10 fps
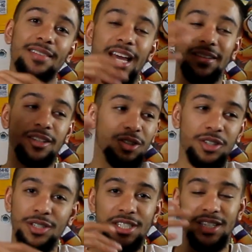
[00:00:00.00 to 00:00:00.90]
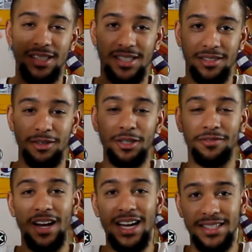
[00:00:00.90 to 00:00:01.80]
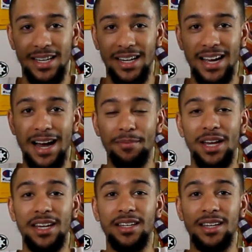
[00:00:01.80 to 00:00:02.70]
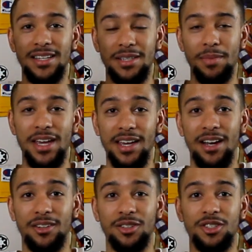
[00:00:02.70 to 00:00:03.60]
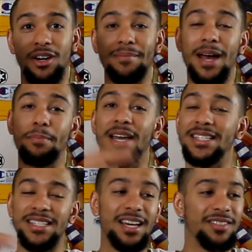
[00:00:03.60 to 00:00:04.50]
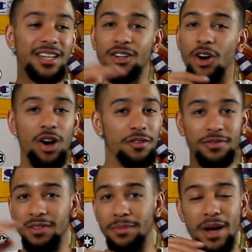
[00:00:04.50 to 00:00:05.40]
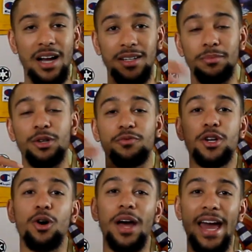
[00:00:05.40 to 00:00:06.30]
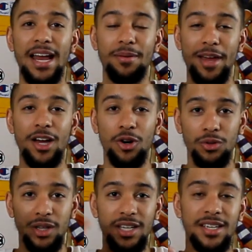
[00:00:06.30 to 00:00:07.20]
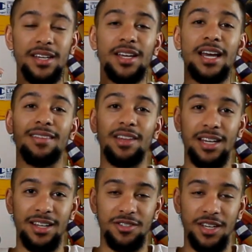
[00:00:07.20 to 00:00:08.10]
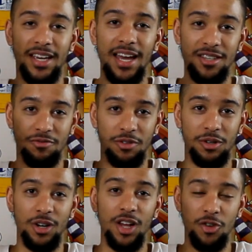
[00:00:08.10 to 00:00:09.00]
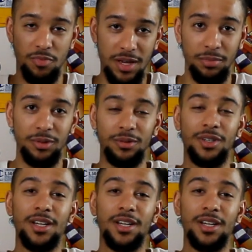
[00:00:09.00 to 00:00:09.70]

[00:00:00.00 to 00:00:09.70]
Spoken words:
That literally just solidifies that Akame is the main character. So I'm not basing nothing off the manga. But if we go anime only, then there's a case for other people.